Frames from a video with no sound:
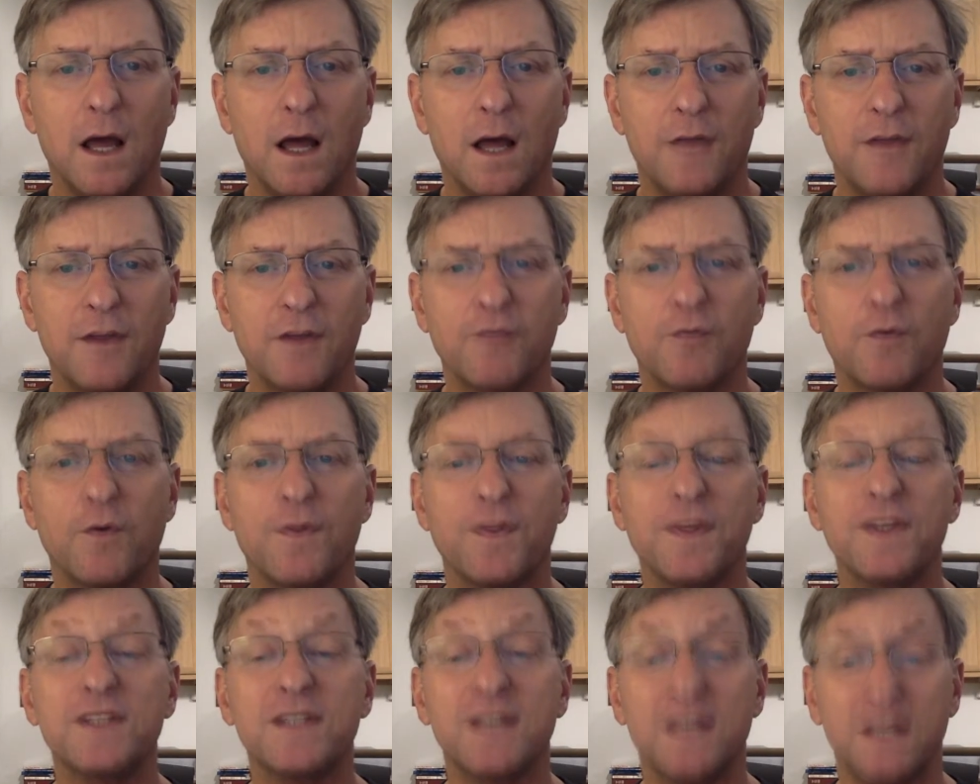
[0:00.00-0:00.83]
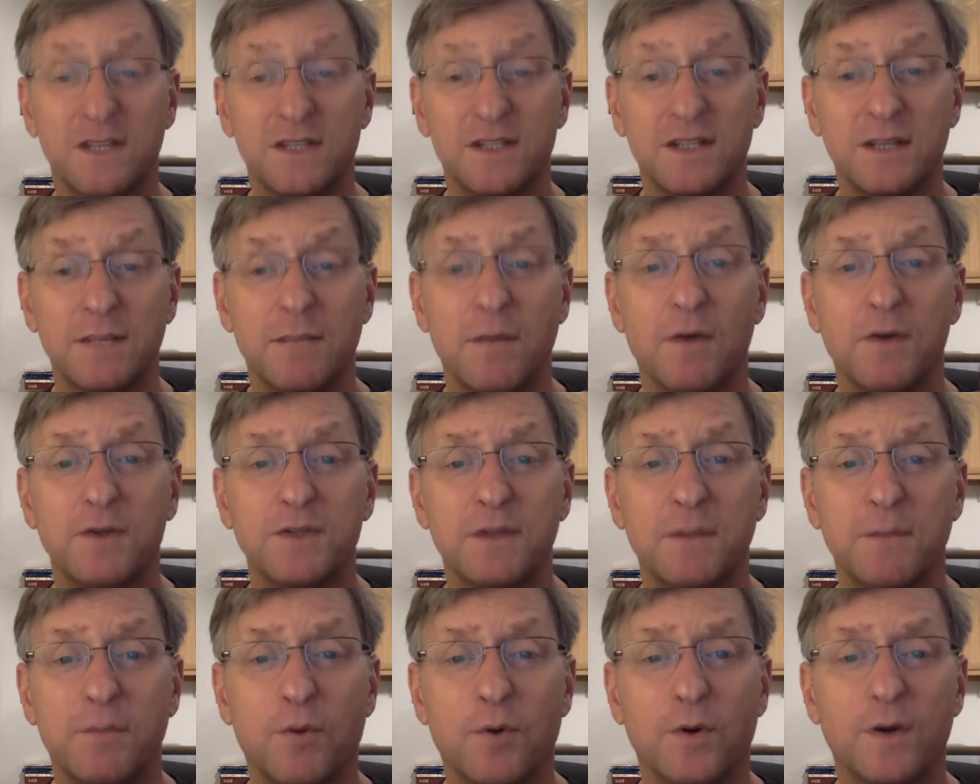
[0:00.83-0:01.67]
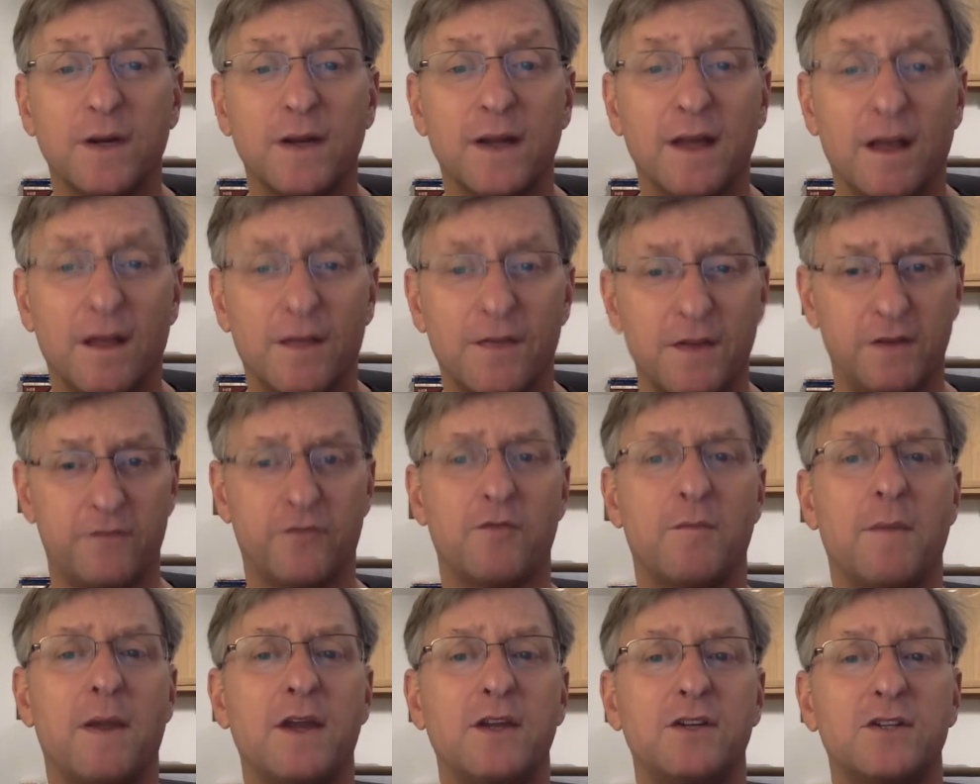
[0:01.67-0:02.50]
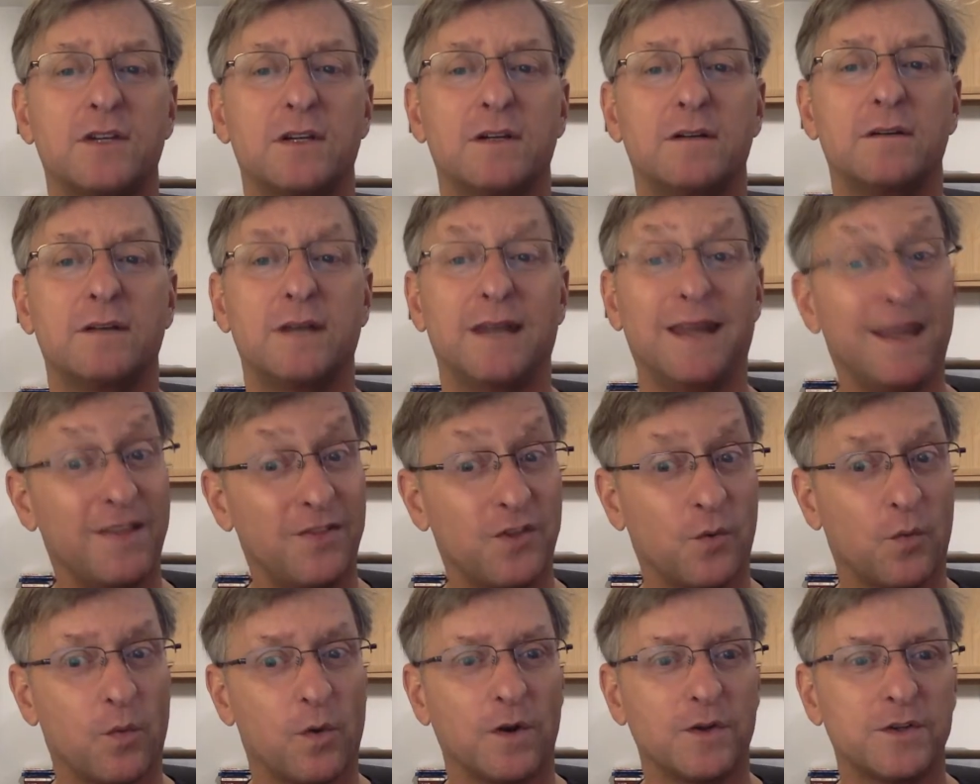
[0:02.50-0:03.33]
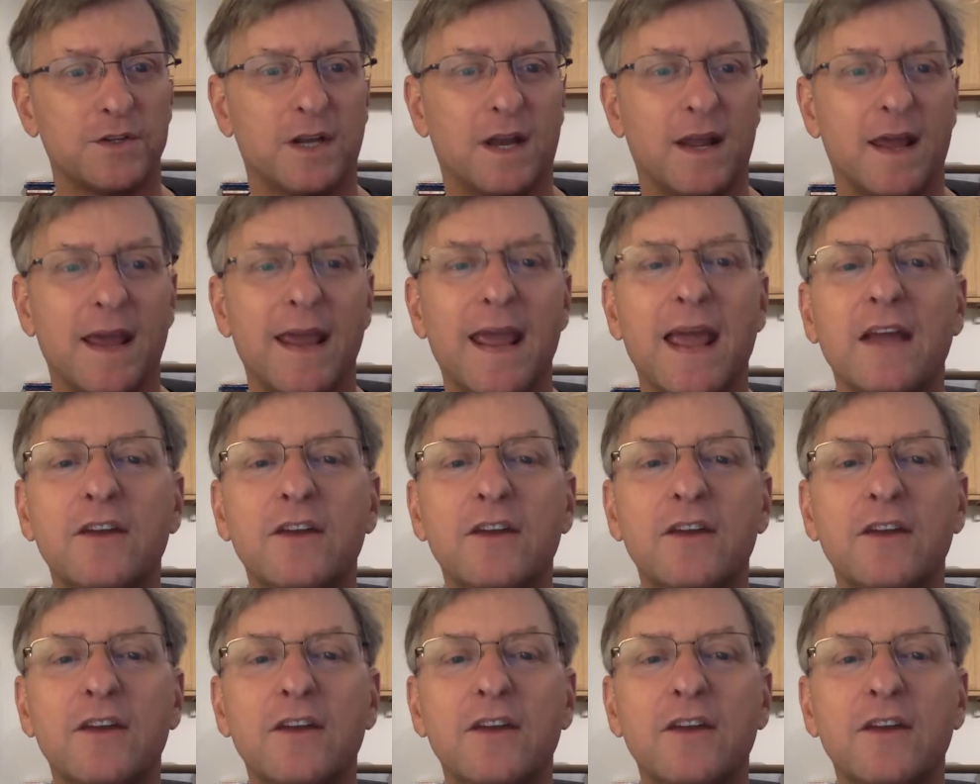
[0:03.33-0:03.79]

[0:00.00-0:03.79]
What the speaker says: Therefore, this is the most important health information in the world today,